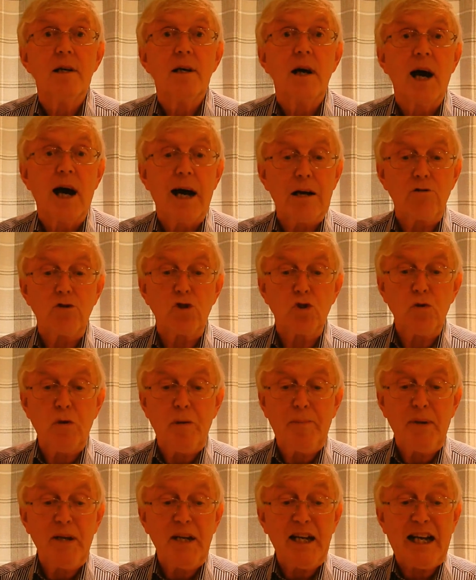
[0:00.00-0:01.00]
How to
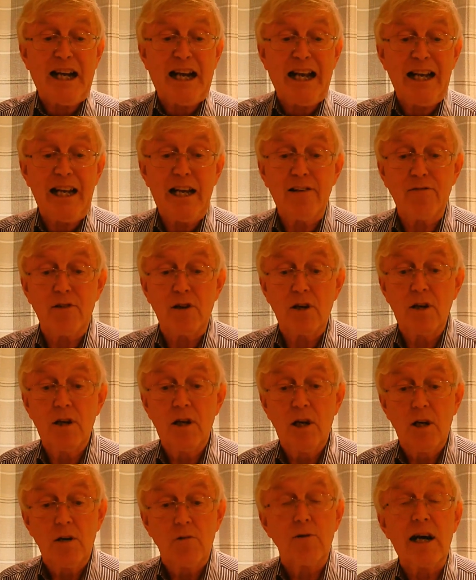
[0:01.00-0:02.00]
appear clever
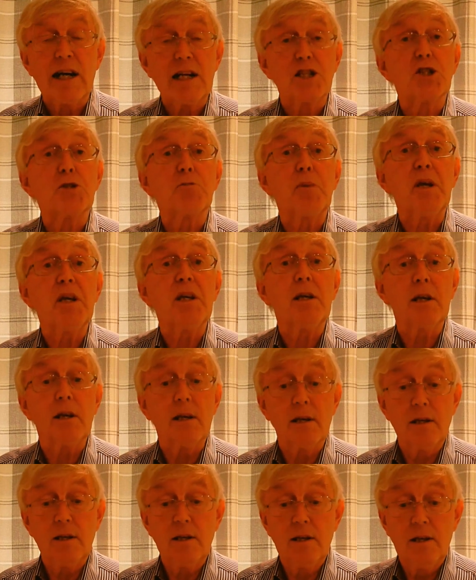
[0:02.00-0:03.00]
while
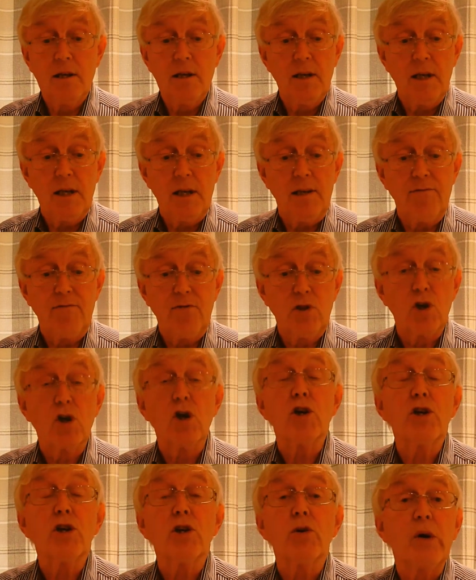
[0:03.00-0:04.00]
speaking, even
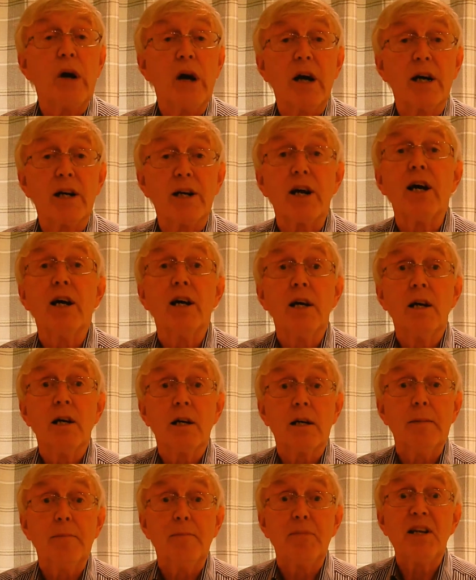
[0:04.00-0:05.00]
though you are a
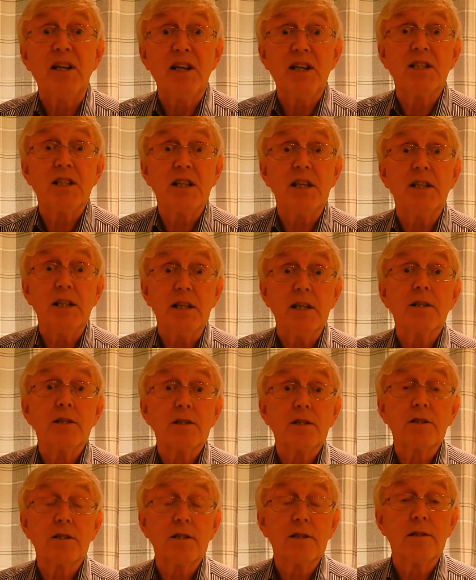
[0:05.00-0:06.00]
complete
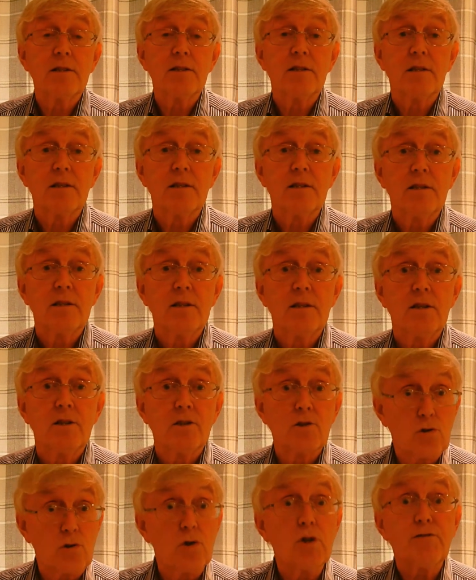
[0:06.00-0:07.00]
idiot.
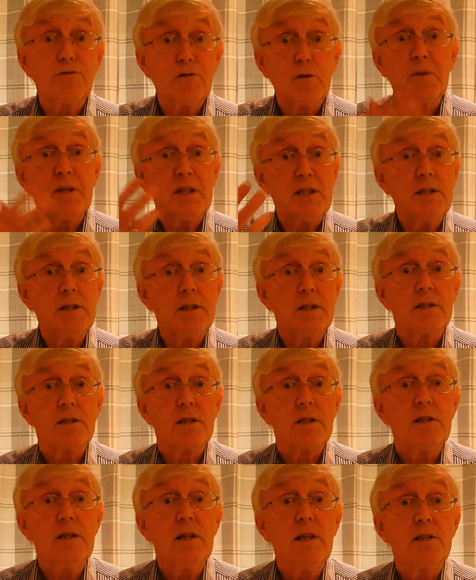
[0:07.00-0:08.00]
It's good for business,
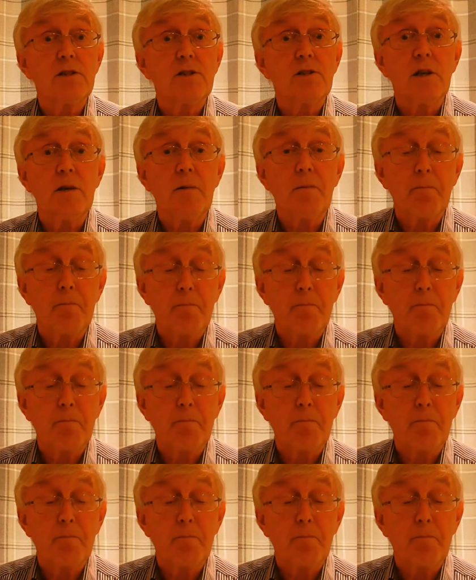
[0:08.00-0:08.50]
isn't it, Jeff?